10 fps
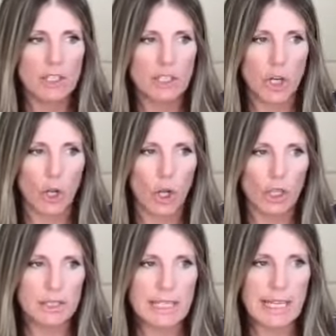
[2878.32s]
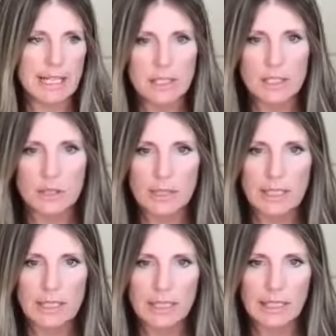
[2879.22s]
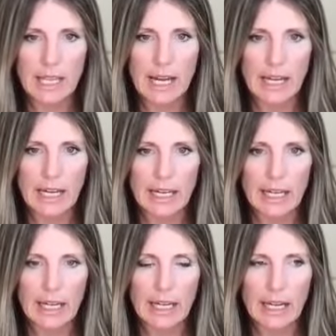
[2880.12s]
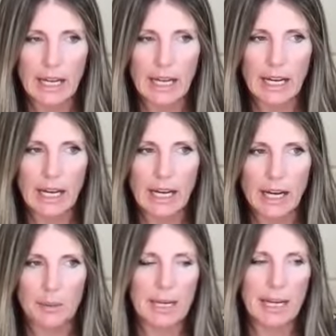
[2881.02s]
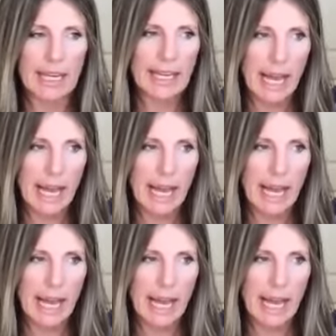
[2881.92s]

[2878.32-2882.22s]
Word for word: dull tint to it. Like I'm going to get